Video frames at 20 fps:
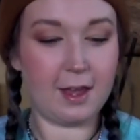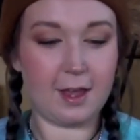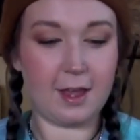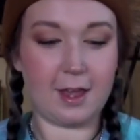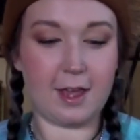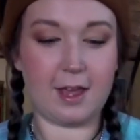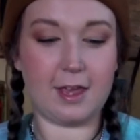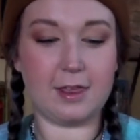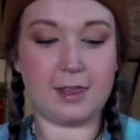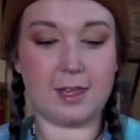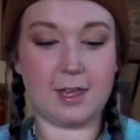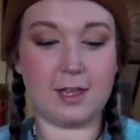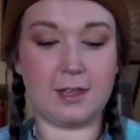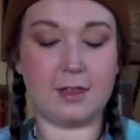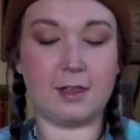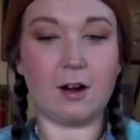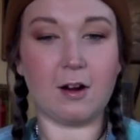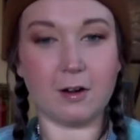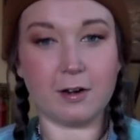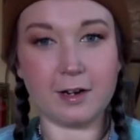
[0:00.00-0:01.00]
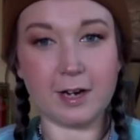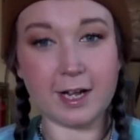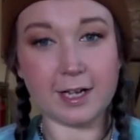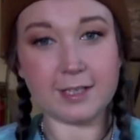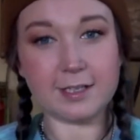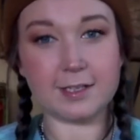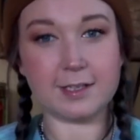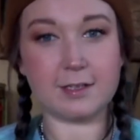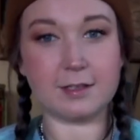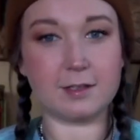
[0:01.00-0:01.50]
And then our
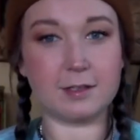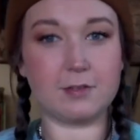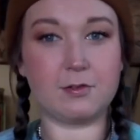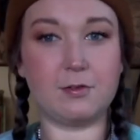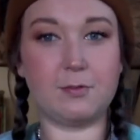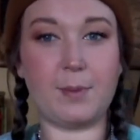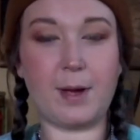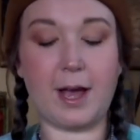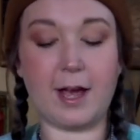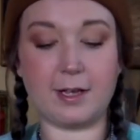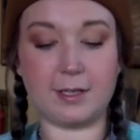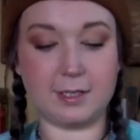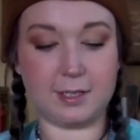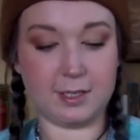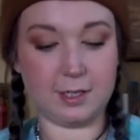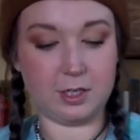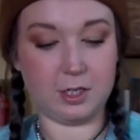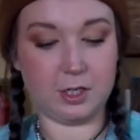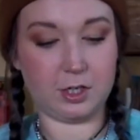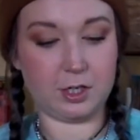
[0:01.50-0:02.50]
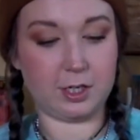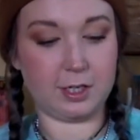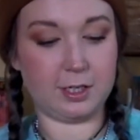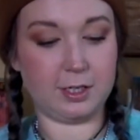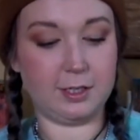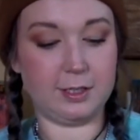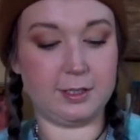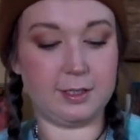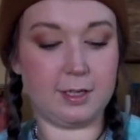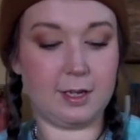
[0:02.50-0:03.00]
next little passage
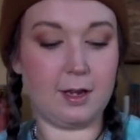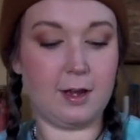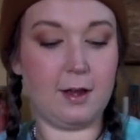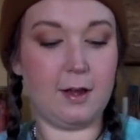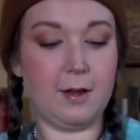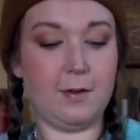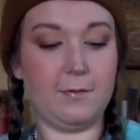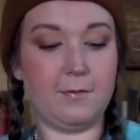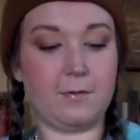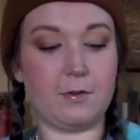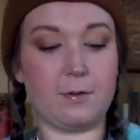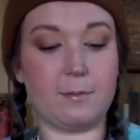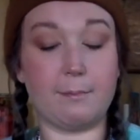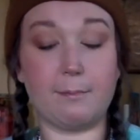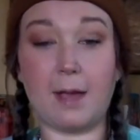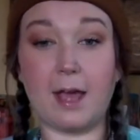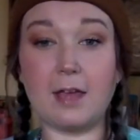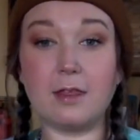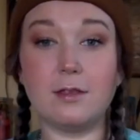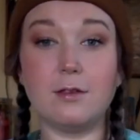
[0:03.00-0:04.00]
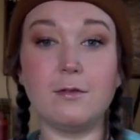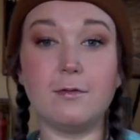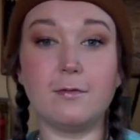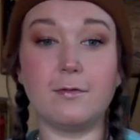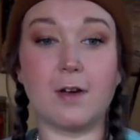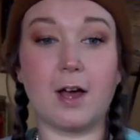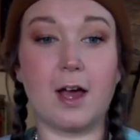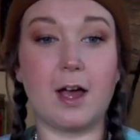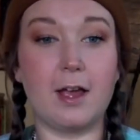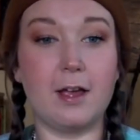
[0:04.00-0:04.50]
is from Matthew
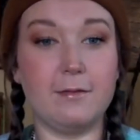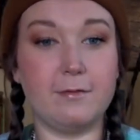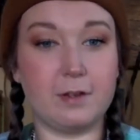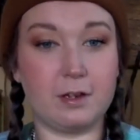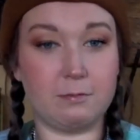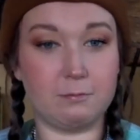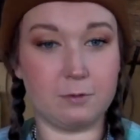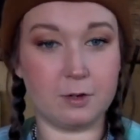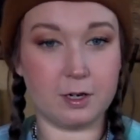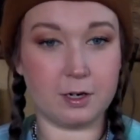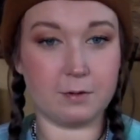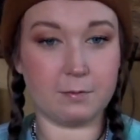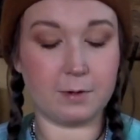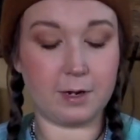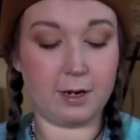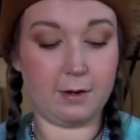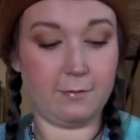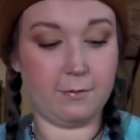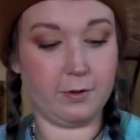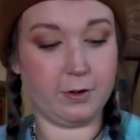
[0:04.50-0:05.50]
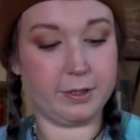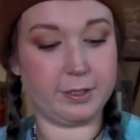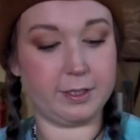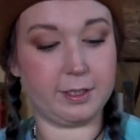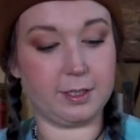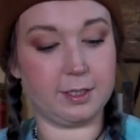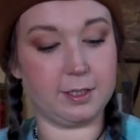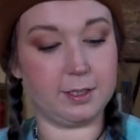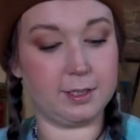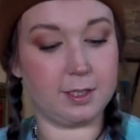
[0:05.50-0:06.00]
5, and we're going to read
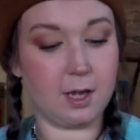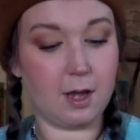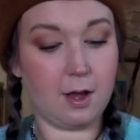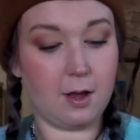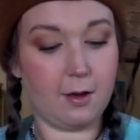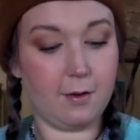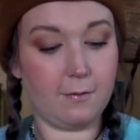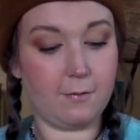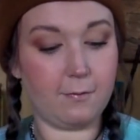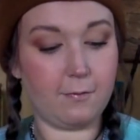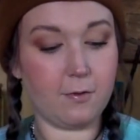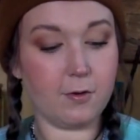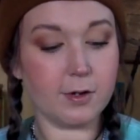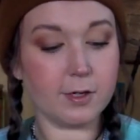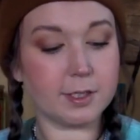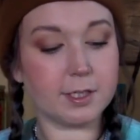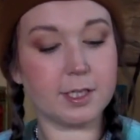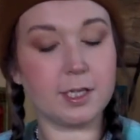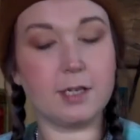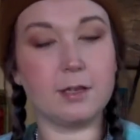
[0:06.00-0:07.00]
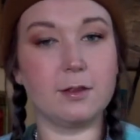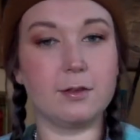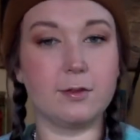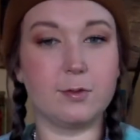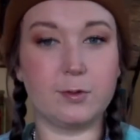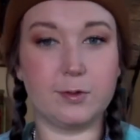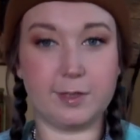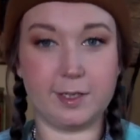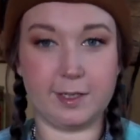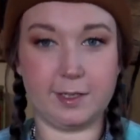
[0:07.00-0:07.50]
verses 14
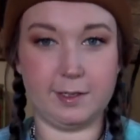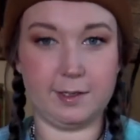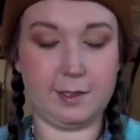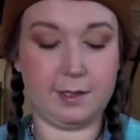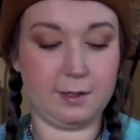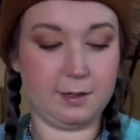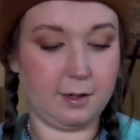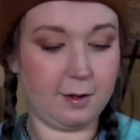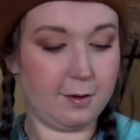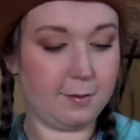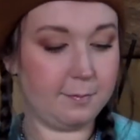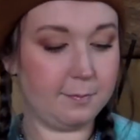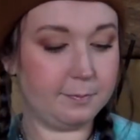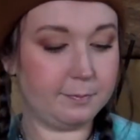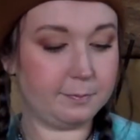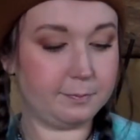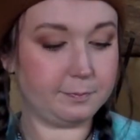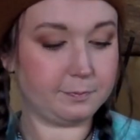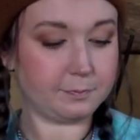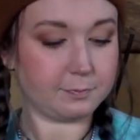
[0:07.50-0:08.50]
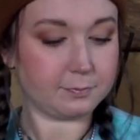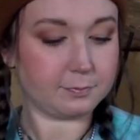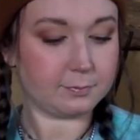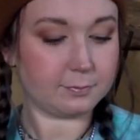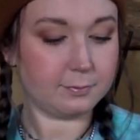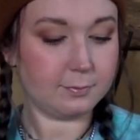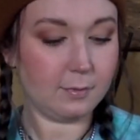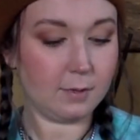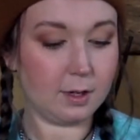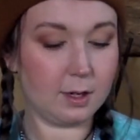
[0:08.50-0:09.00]
through 16 here.
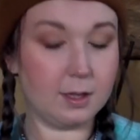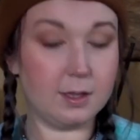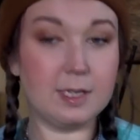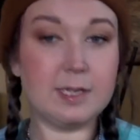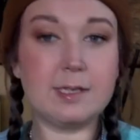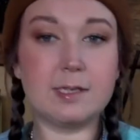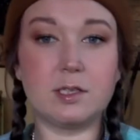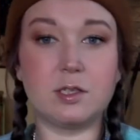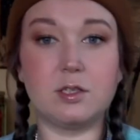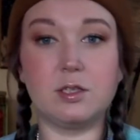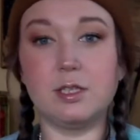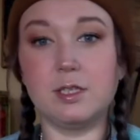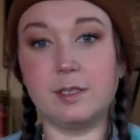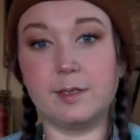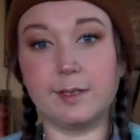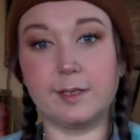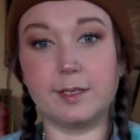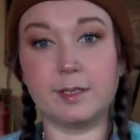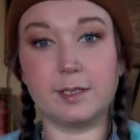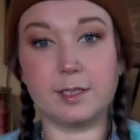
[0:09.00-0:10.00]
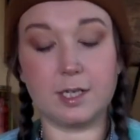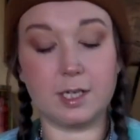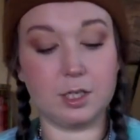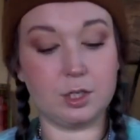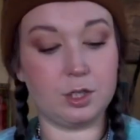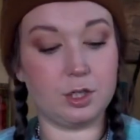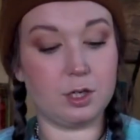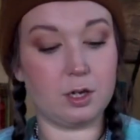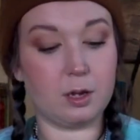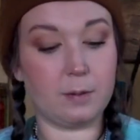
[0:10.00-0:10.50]
And this is Jesus
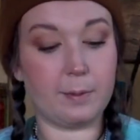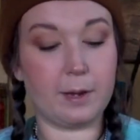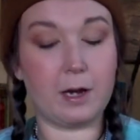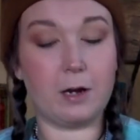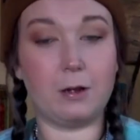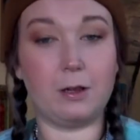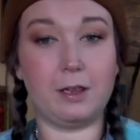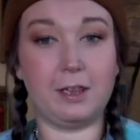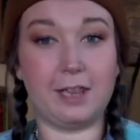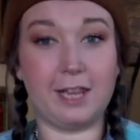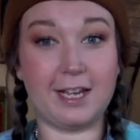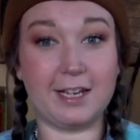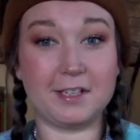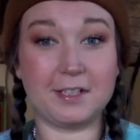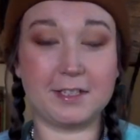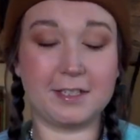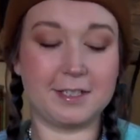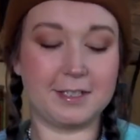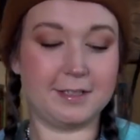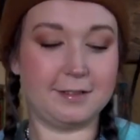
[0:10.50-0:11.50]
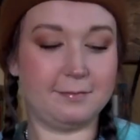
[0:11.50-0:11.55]
teaching about light.